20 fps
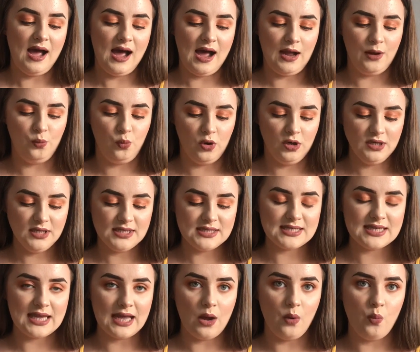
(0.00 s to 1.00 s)
I wanted
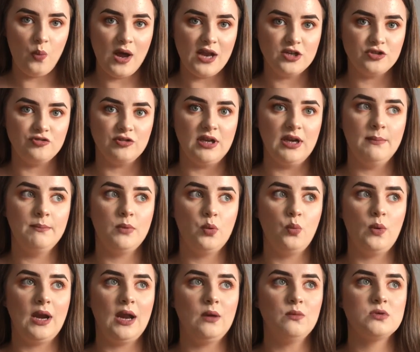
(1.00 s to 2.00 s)
to get Wet Dream, but
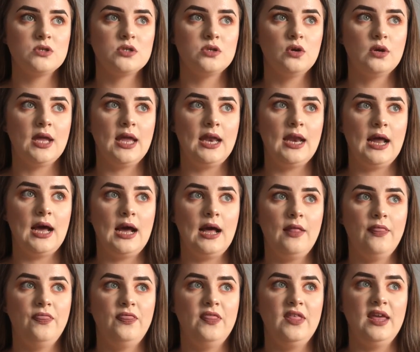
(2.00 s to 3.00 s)
when I was looking at
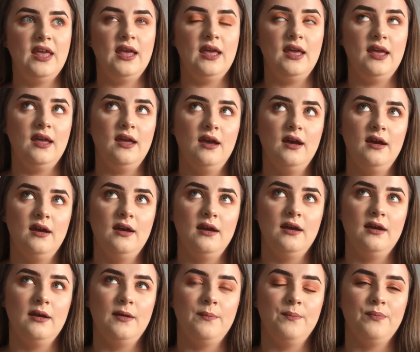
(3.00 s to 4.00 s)
the
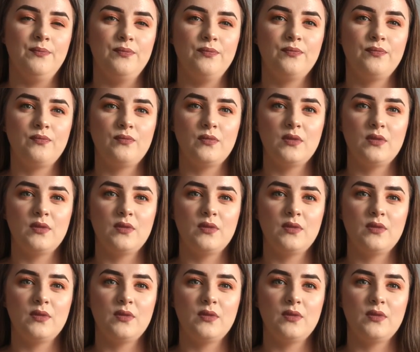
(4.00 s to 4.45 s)
um,